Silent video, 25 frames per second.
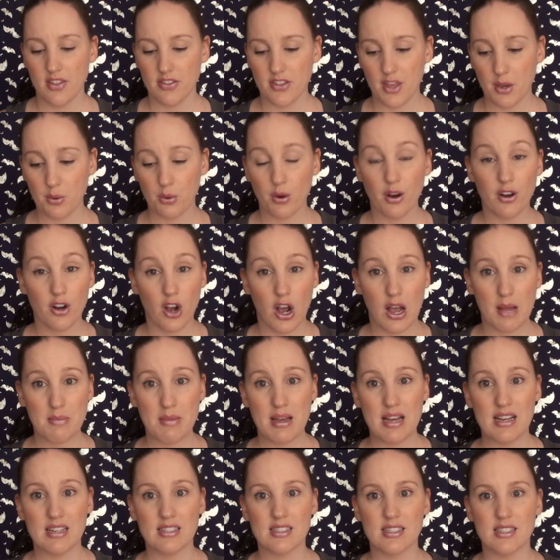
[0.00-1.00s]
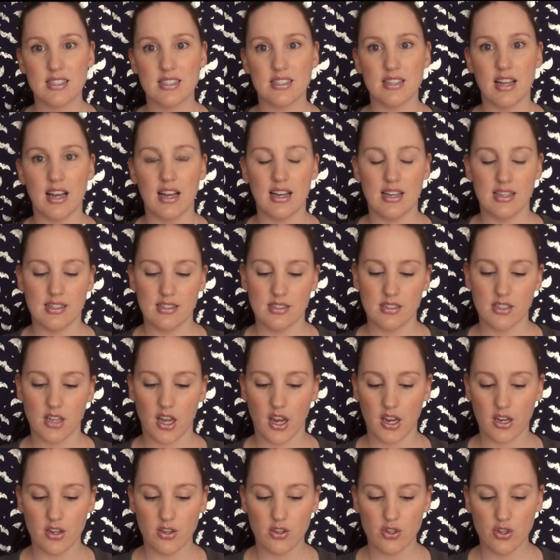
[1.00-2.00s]
They were at IMATS and
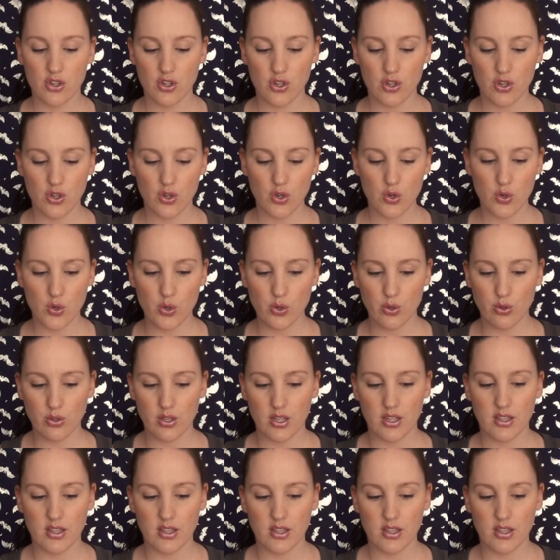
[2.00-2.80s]
I knew